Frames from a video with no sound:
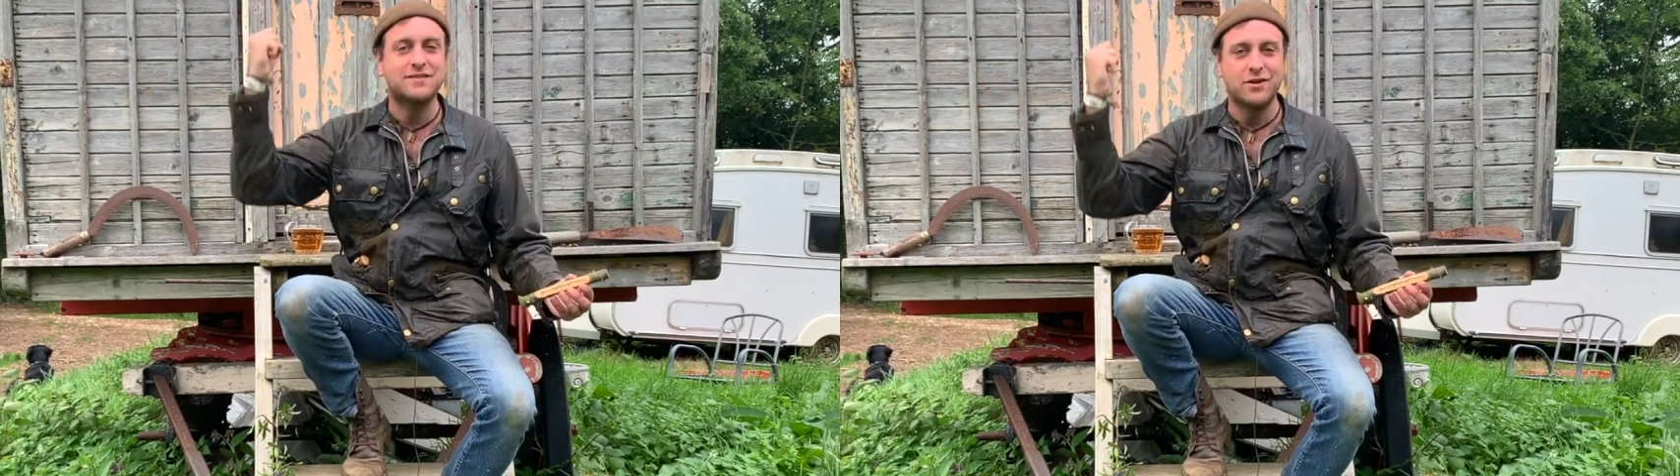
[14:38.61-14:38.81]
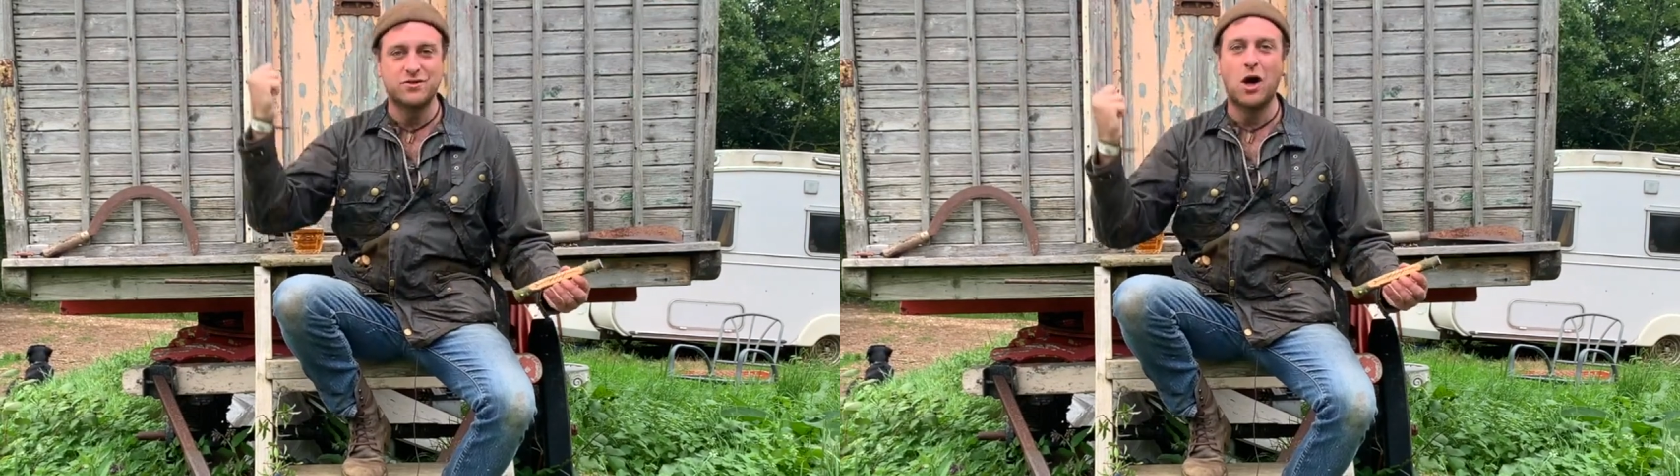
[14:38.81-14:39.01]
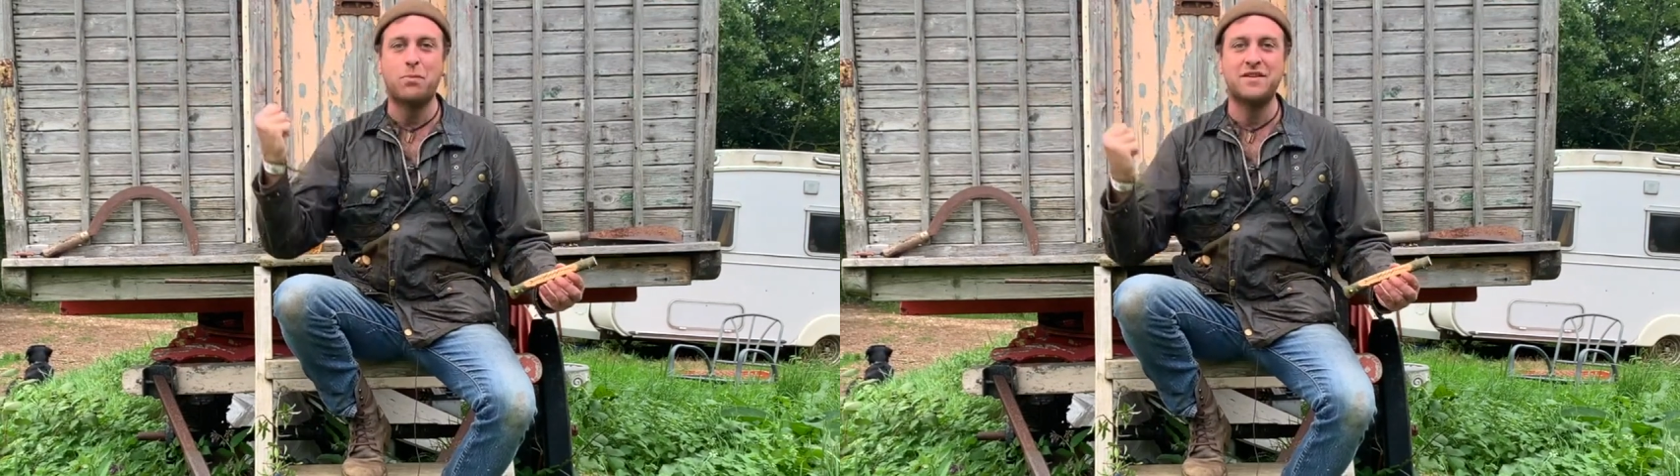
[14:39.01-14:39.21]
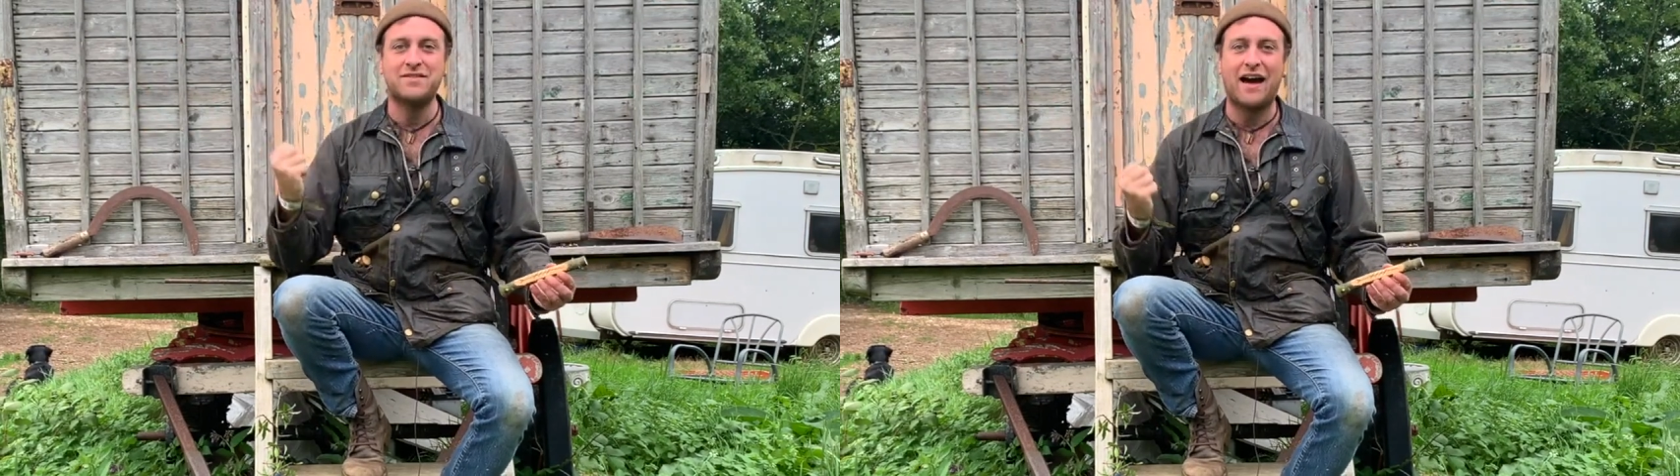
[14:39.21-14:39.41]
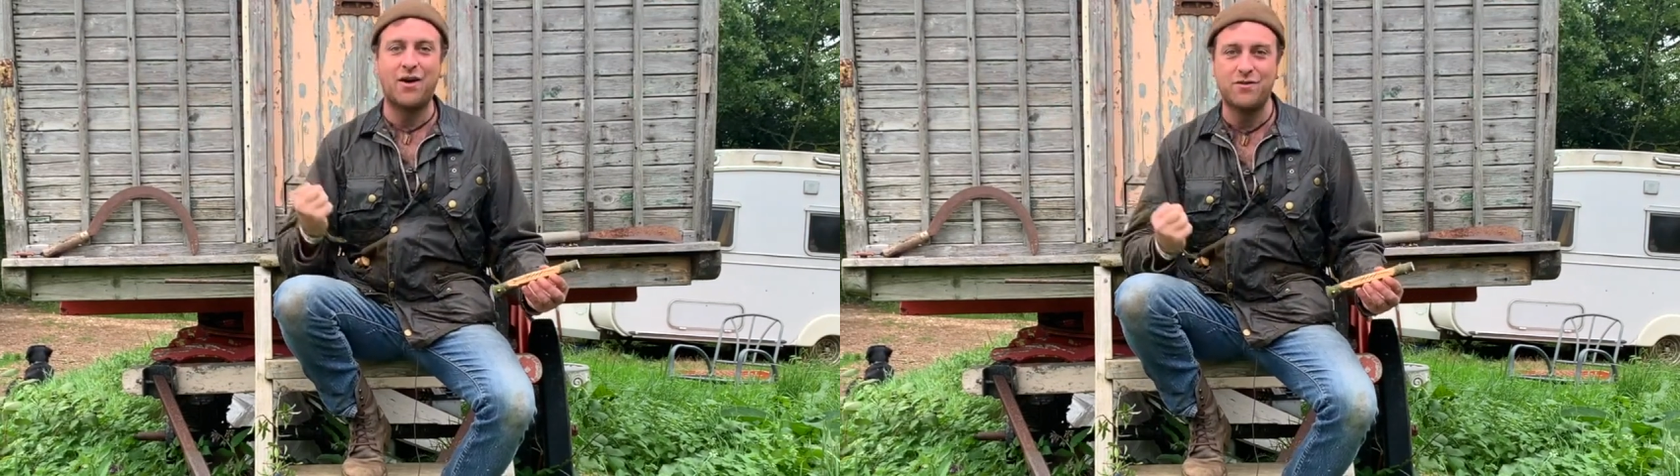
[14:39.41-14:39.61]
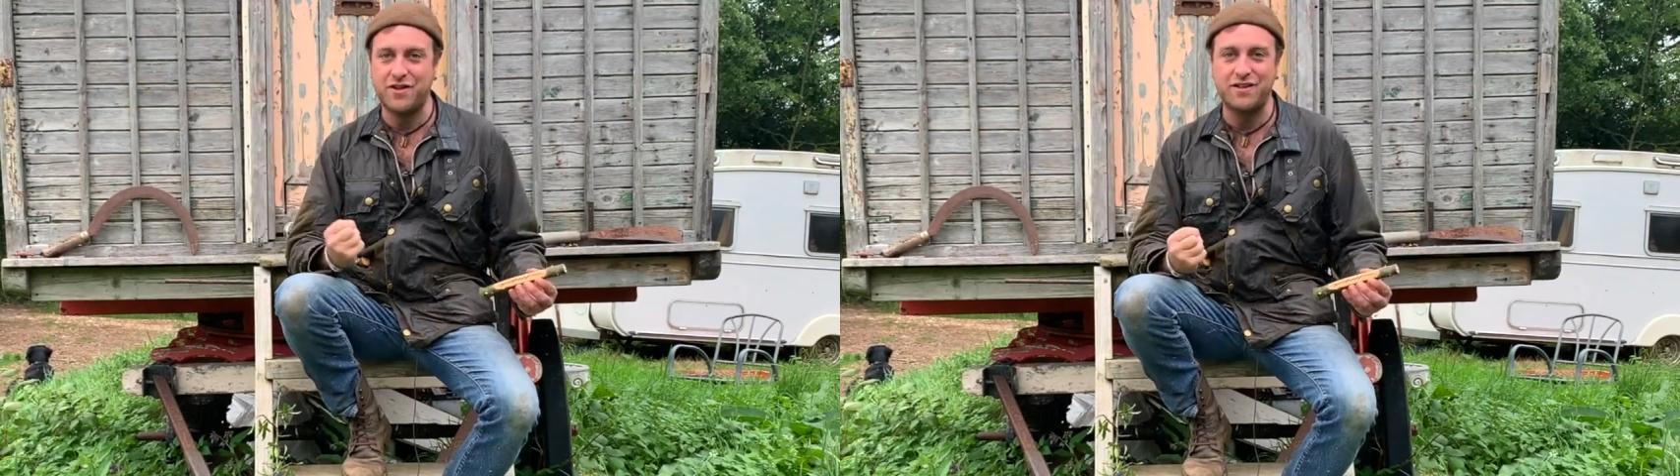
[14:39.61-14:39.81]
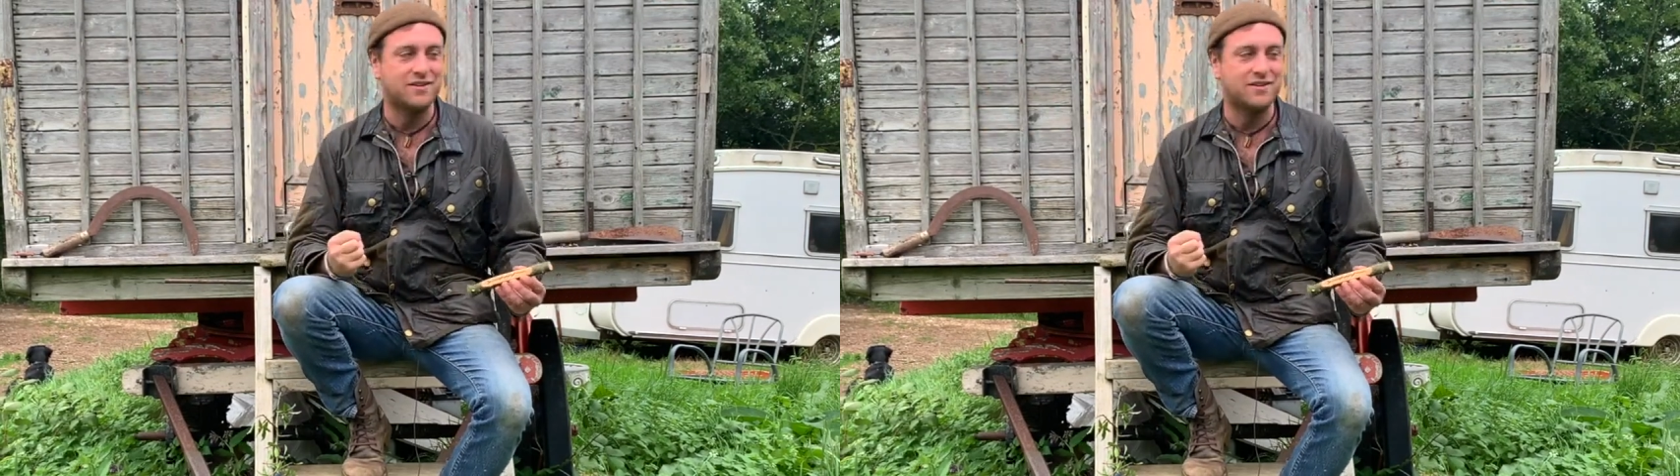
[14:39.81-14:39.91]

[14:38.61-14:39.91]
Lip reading: those goblins out of the